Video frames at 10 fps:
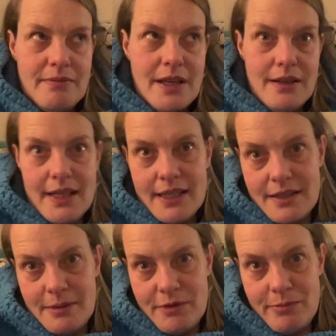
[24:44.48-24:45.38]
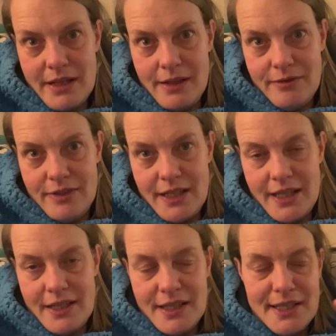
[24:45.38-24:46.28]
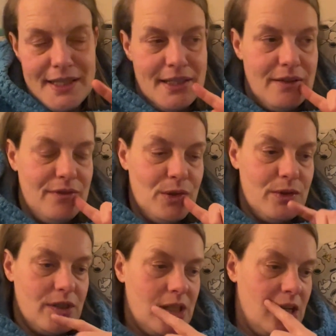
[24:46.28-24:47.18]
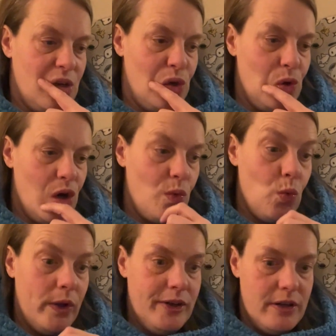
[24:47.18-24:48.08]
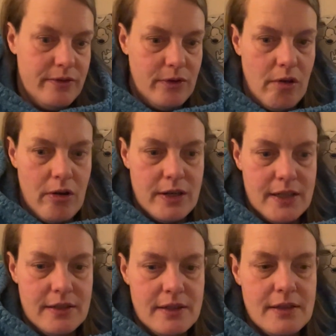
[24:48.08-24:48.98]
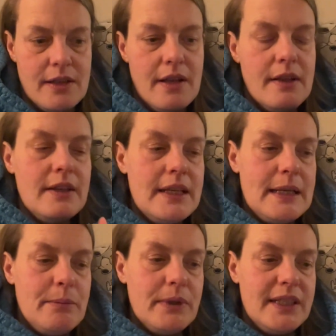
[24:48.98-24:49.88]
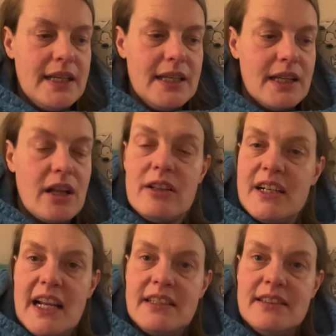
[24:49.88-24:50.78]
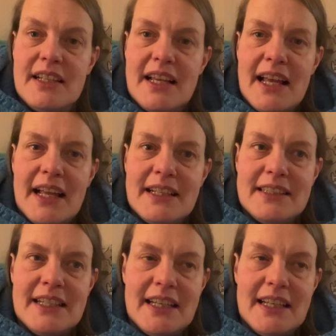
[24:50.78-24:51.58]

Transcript: Unlike some of my lovely viewers here who are wonderful artists. But yeah, colouring in. And